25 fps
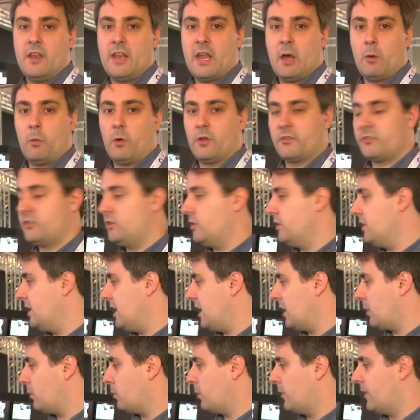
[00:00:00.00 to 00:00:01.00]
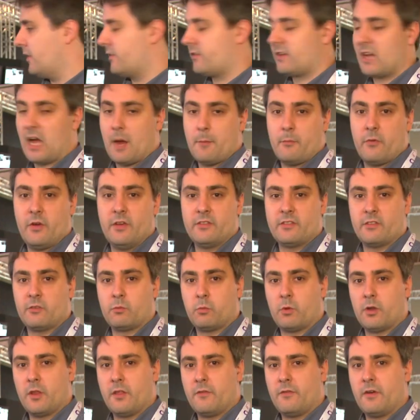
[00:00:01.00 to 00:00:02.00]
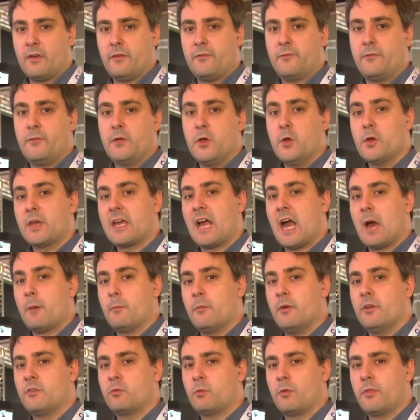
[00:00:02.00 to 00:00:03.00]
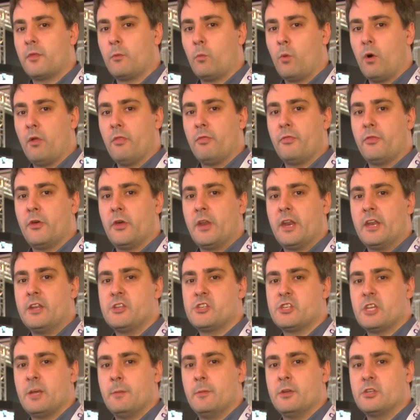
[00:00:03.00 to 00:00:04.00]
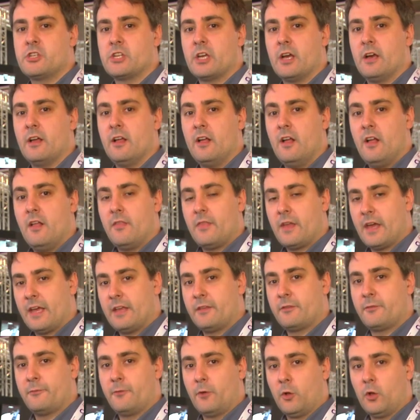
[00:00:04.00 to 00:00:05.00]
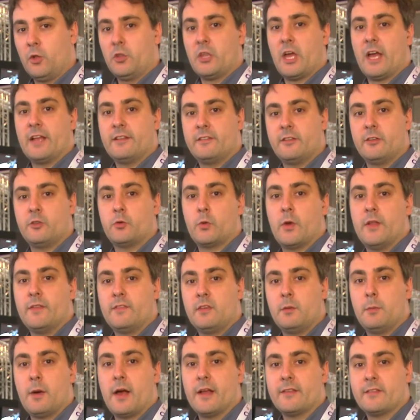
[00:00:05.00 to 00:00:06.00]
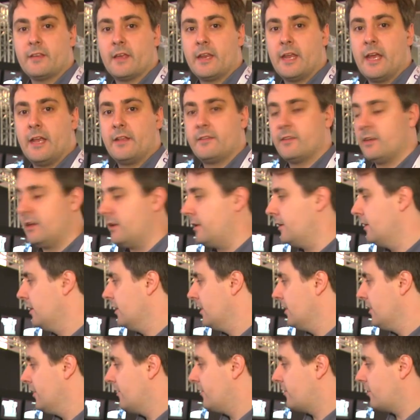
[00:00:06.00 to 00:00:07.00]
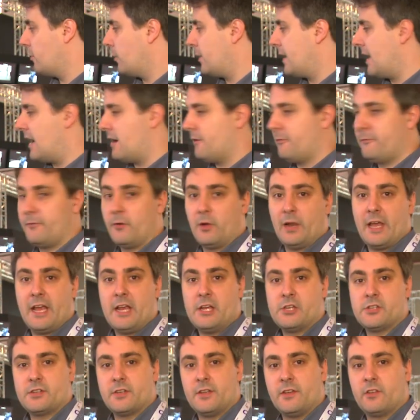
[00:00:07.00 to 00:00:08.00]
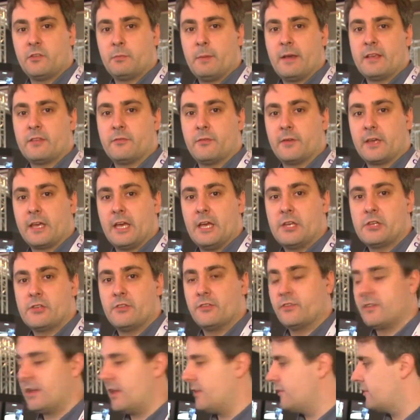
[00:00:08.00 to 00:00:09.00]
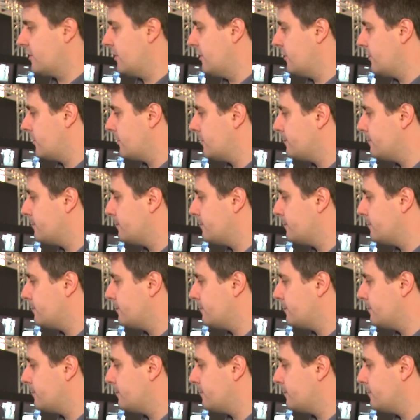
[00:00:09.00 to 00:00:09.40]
Now what's unique with this camera is it's one of the very few cameras with a 1/3 inch imager that is full 1920 by 1080. So we have full HD specification sensors.